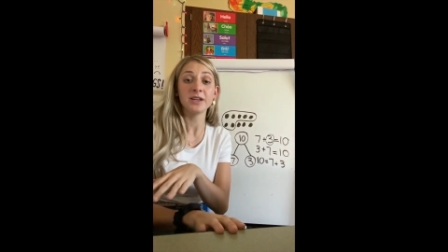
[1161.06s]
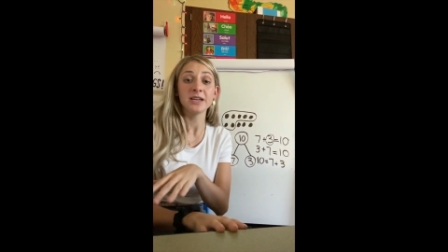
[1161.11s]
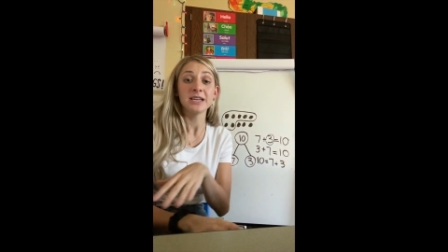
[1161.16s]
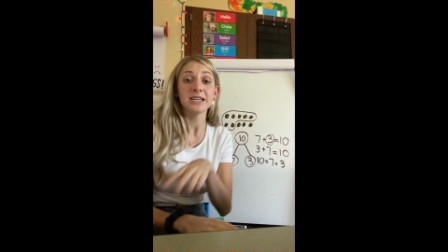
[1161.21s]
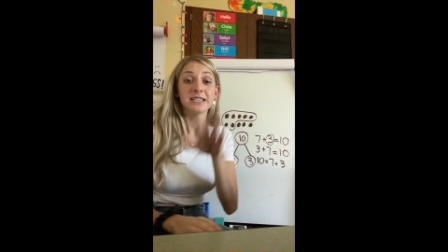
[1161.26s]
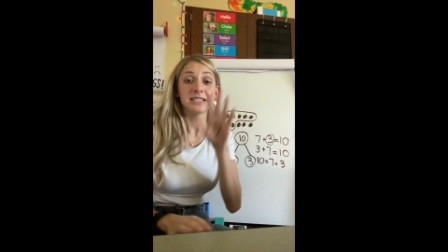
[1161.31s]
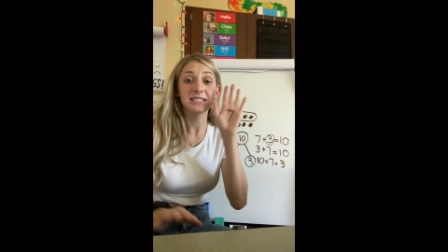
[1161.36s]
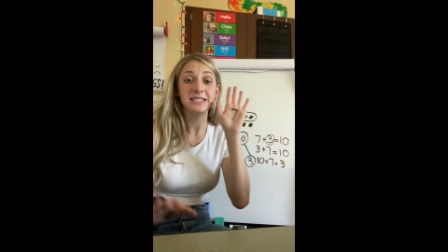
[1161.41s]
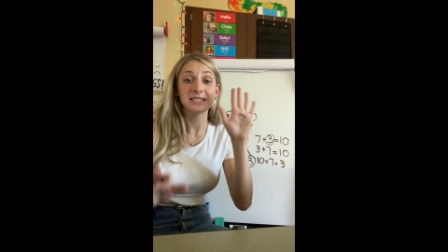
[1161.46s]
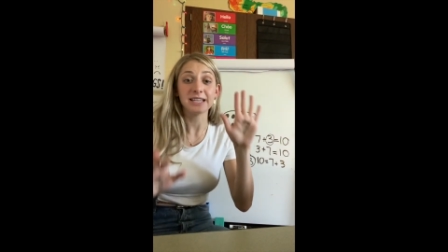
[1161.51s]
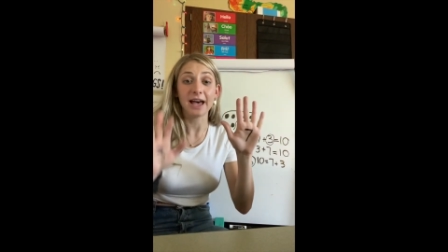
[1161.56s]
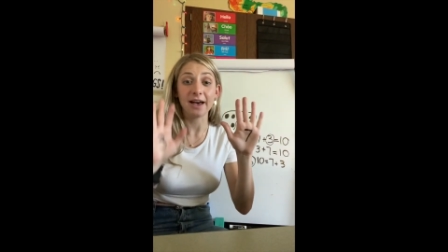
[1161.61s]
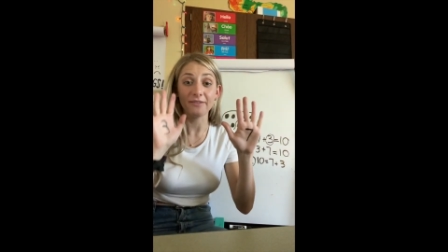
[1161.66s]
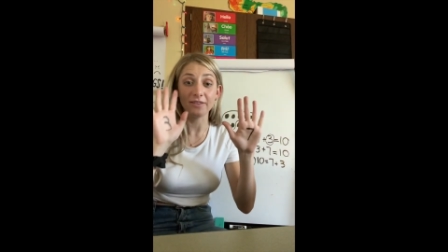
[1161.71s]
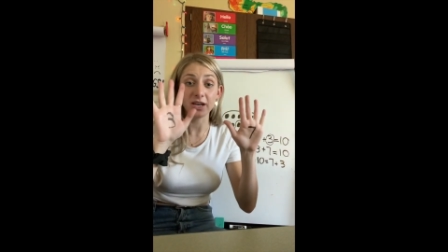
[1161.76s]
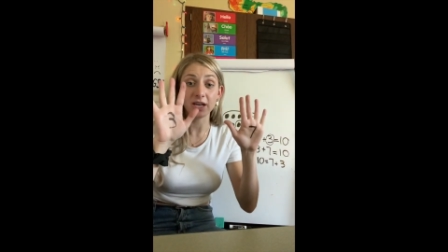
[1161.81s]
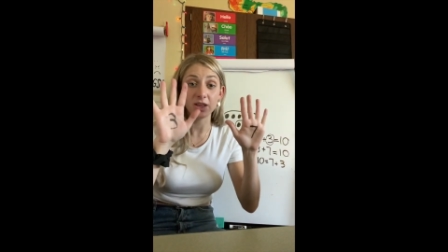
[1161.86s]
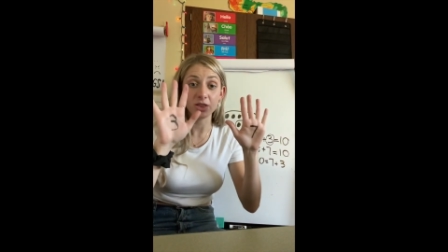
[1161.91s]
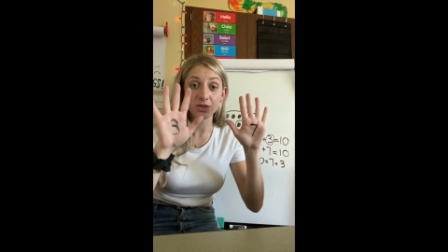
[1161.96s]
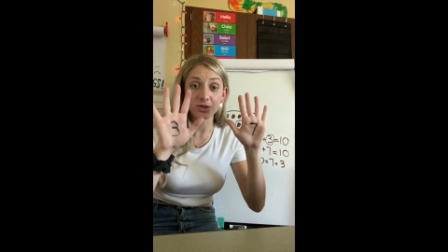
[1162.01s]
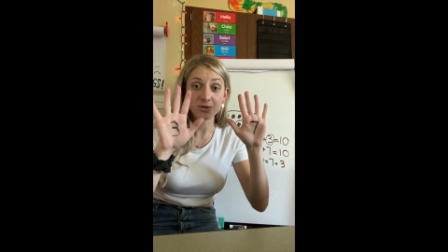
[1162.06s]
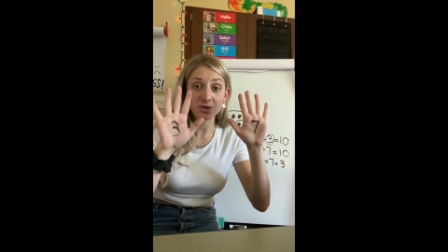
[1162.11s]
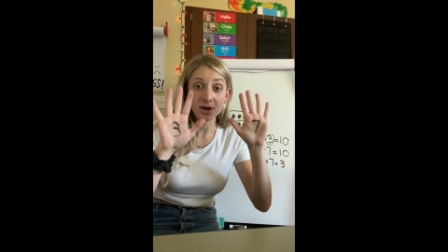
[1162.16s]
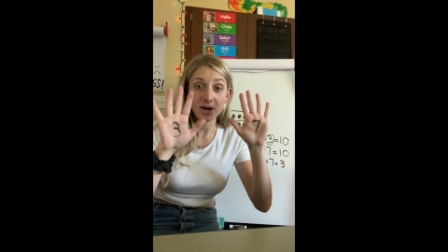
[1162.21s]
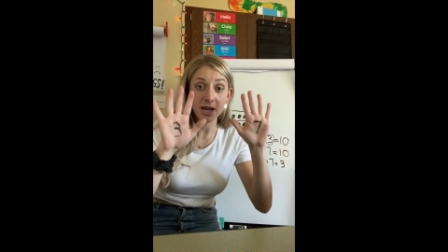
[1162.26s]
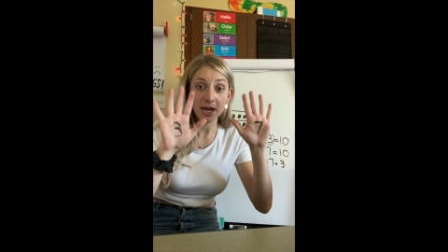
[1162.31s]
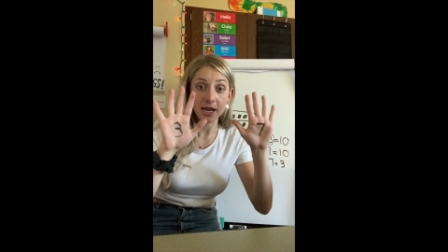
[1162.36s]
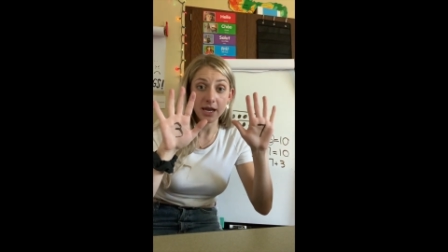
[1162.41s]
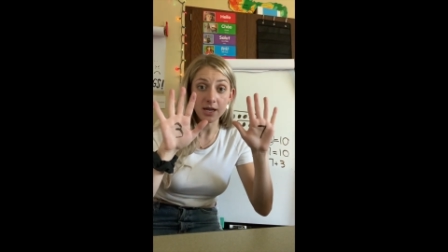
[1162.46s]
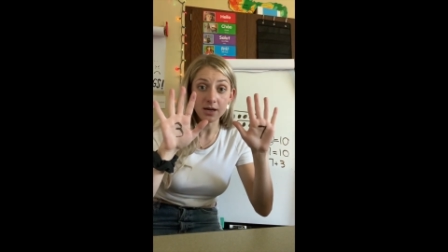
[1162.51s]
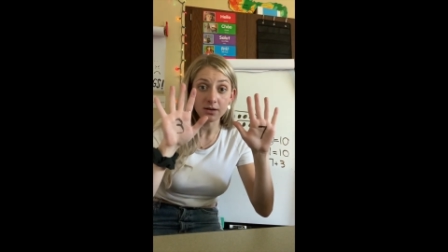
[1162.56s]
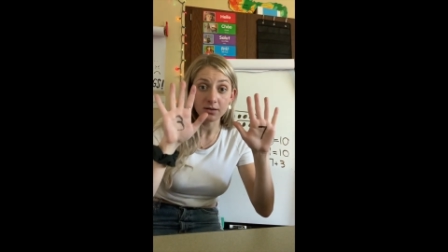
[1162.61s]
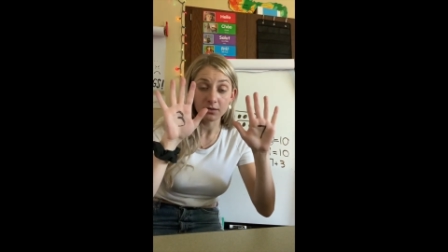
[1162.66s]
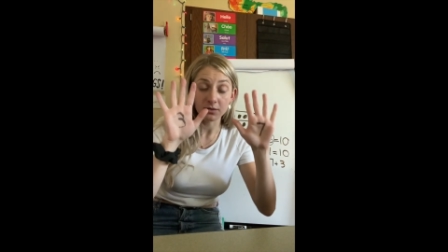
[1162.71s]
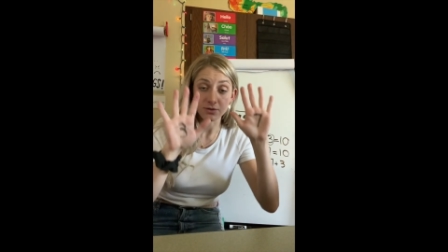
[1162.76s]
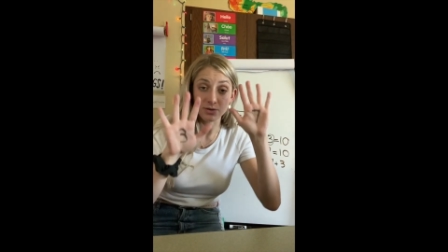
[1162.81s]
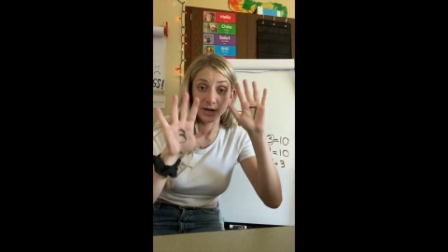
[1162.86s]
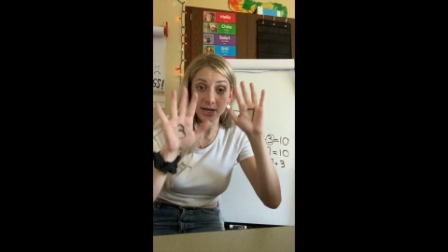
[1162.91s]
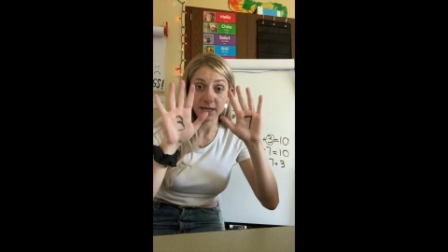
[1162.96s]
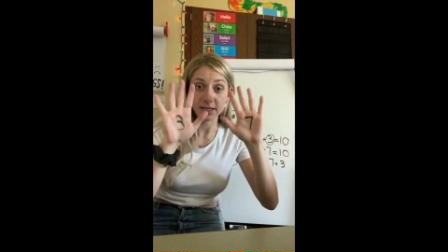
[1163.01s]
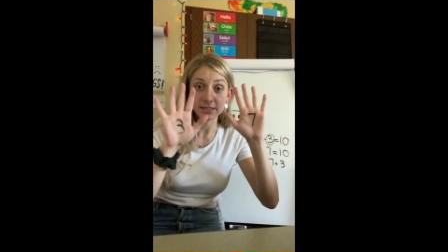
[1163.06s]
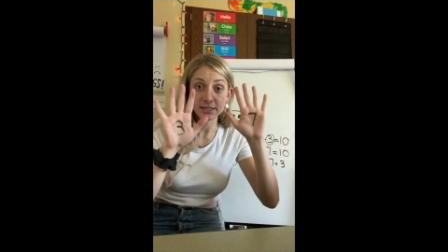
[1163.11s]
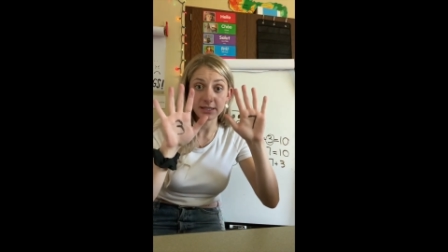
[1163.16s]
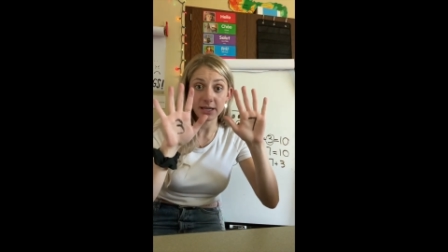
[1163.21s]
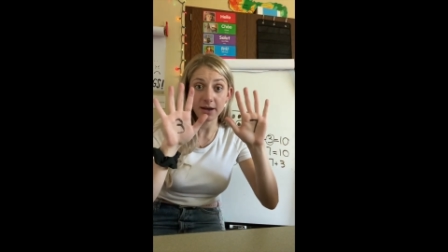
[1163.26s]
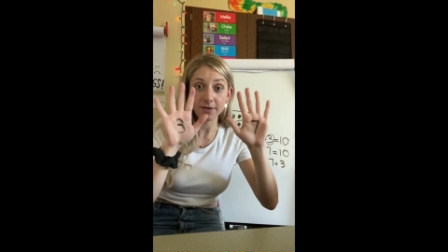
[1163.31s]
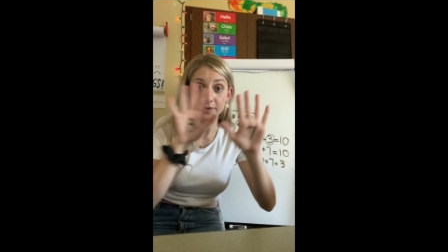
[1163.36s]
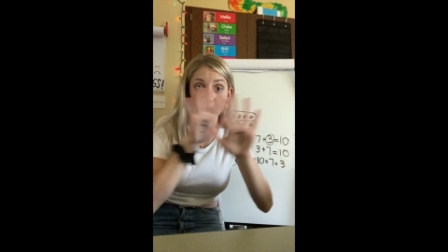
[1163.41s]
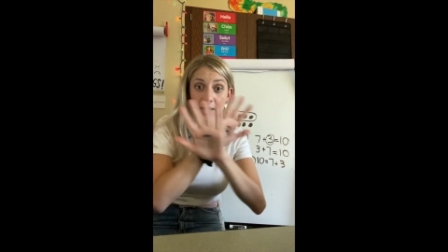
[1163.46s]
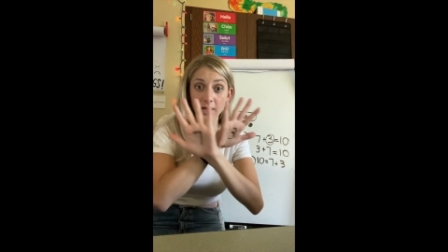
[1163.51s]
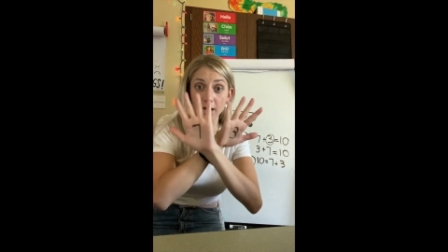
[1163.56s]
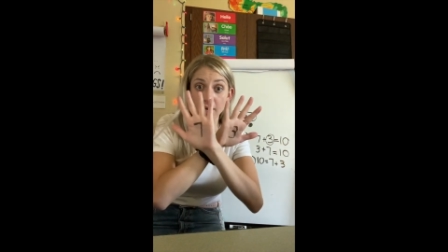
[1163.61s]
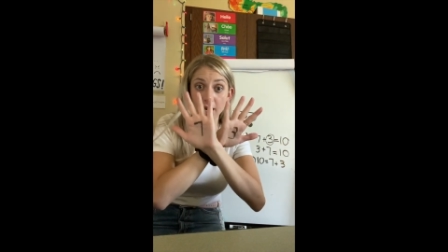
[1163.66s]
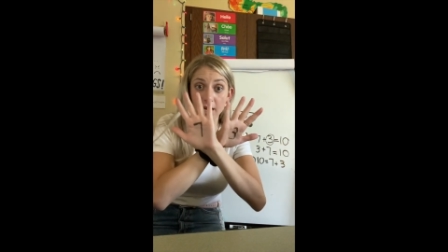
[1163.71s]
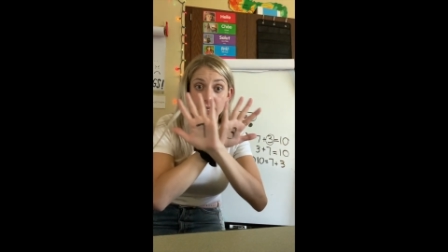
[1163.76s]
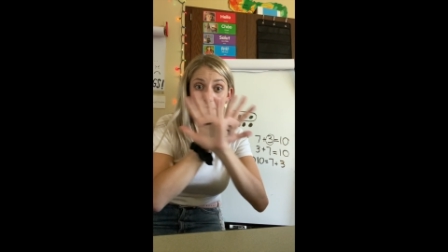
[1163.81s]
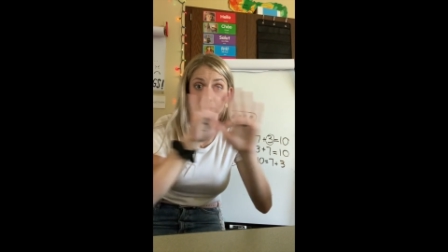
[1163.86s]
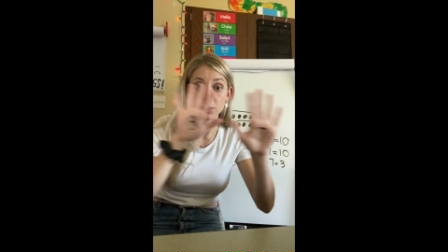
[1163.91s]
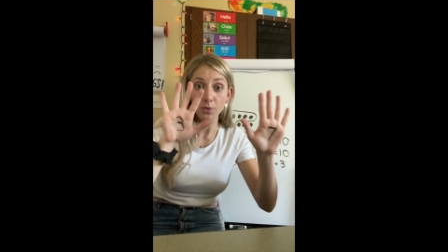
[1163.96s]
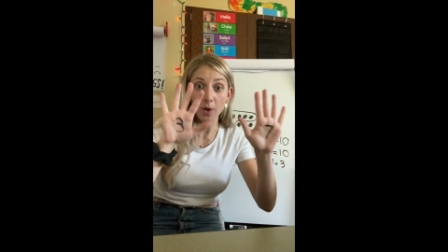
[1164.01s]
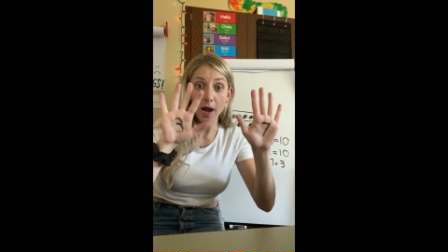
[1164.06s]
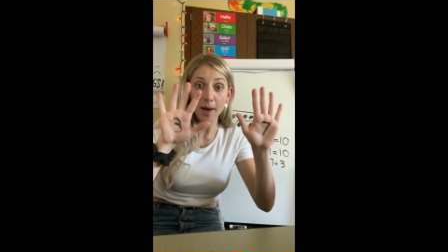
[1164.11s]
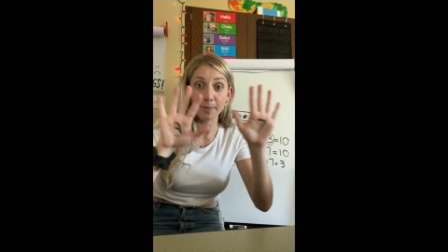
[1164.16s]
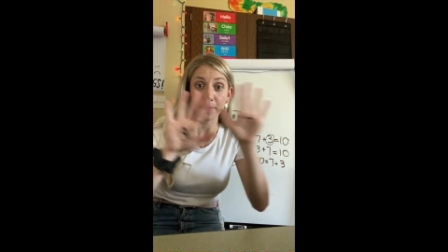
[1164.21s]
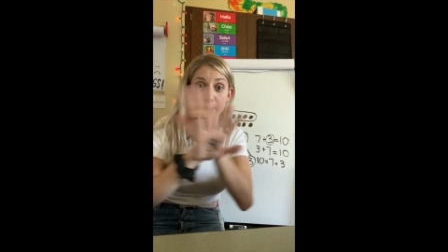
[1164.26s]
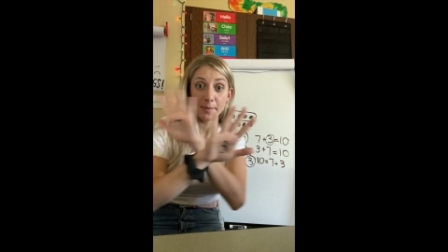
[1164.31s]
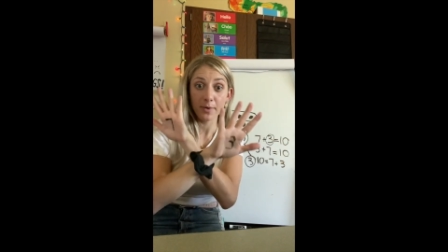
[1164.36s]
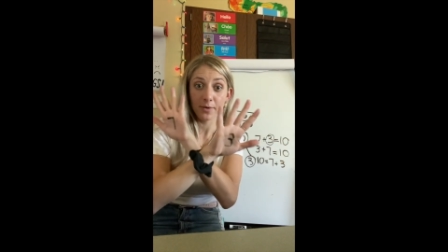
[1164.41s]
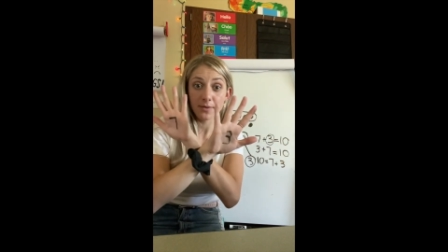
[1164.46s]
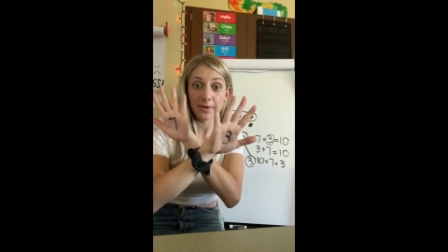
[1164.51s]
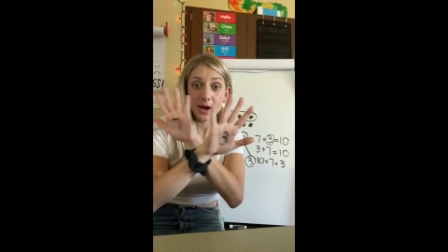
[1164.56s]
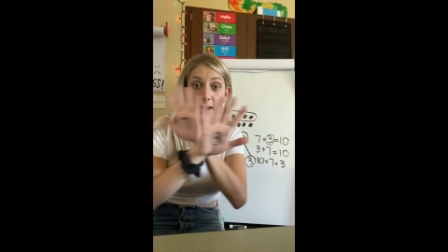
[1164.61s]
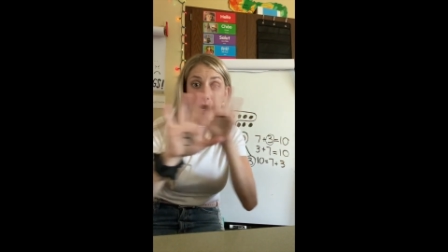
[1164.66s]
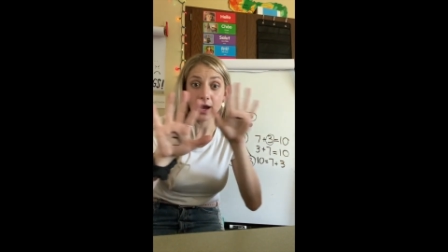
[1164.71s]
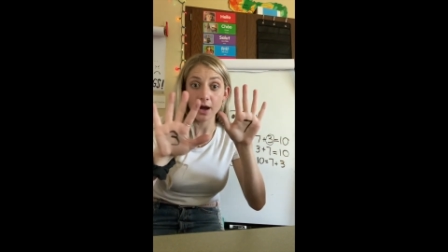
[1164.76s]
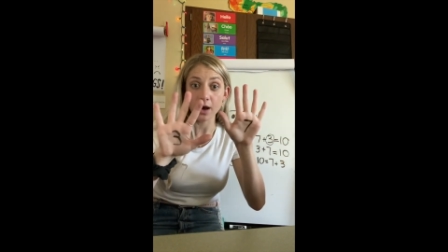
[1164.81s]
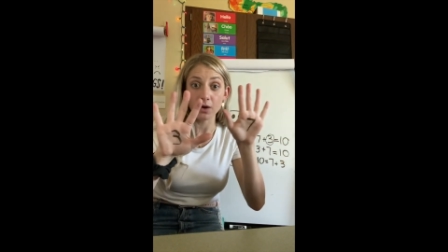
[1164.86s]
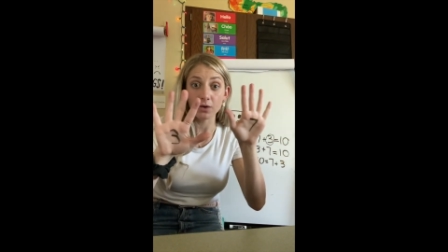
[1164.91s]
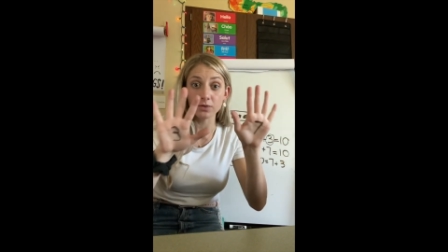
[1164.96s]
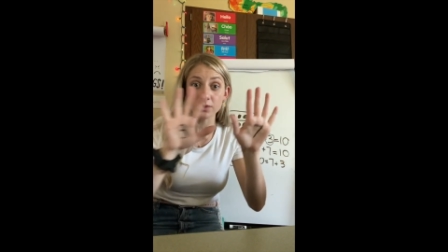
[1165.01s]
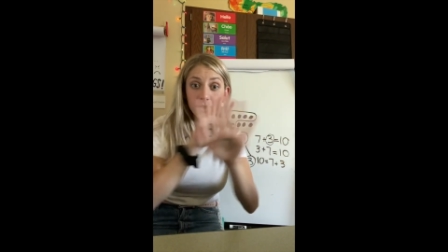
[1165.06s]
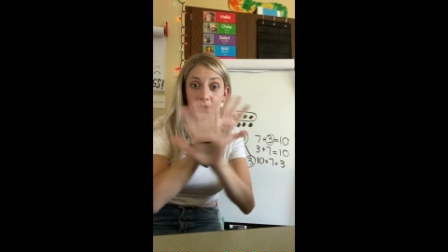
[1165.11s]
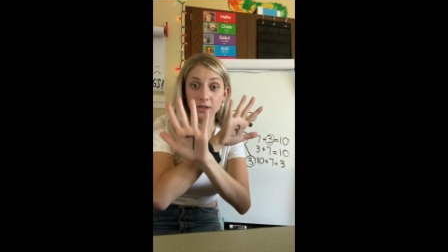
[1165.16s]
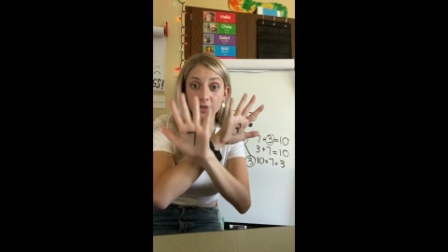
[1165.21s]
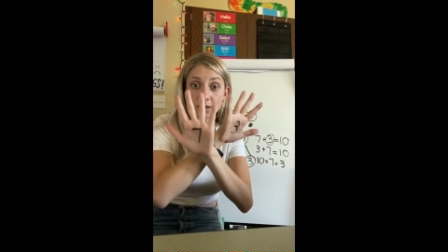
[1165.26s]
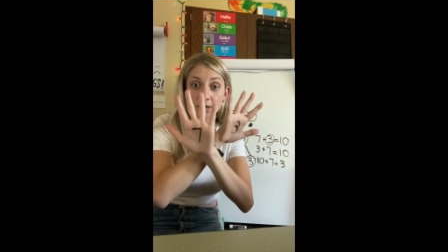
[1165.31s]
7 and 3, 3 and 7, and I swap them around,